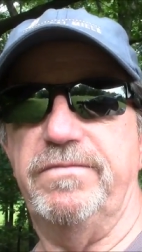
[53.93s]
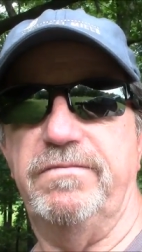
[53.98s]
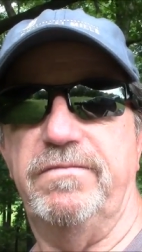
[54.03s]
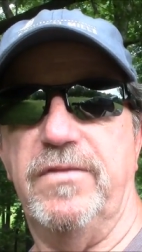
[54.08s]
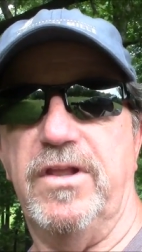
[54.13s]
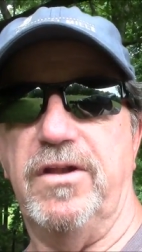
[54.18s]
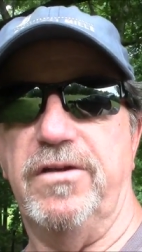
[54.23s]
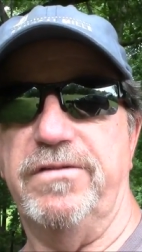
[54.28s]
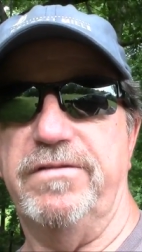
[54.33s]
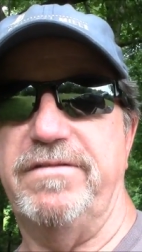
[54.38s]

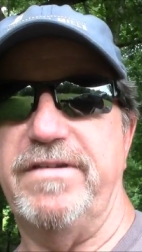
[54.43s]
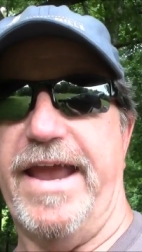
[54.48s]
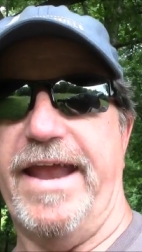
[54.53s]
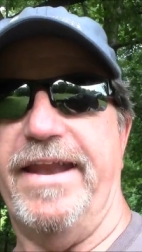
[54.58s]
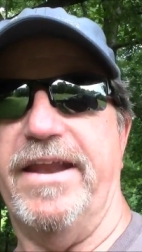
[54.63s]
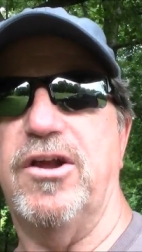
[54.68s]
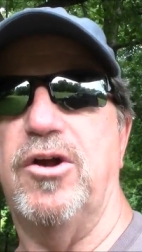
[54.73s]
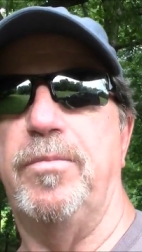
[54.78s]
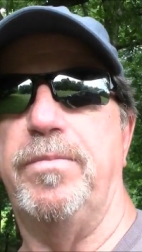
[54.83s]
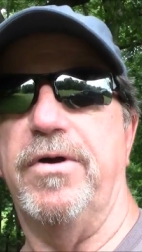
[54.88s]
little
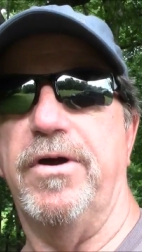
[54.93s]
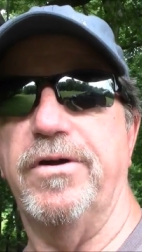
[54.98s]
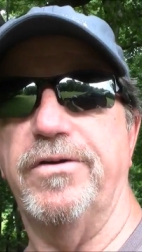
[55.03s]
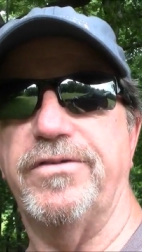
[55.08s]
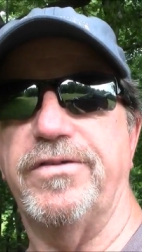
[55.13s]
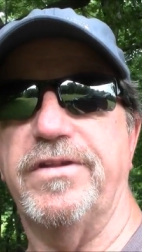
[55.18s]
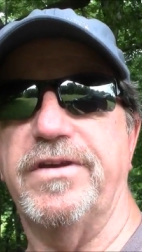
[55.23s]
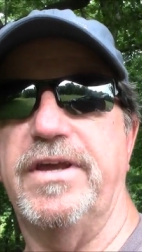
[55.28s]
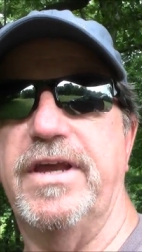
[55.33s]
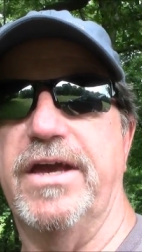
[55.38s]
technical parts
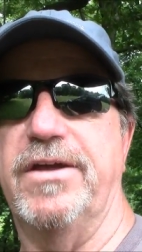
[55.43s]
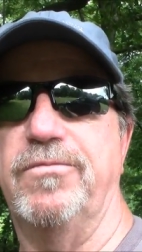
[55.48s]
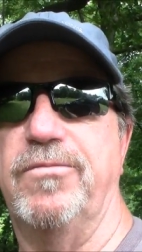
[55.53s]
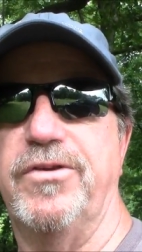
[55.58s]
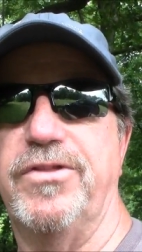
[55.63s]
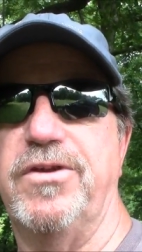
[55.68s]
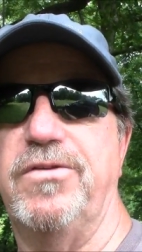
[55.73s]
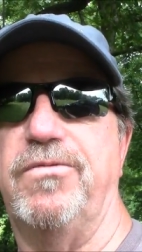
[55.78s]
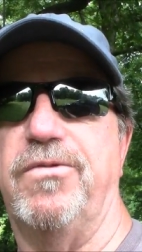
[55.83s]
of the gun with you,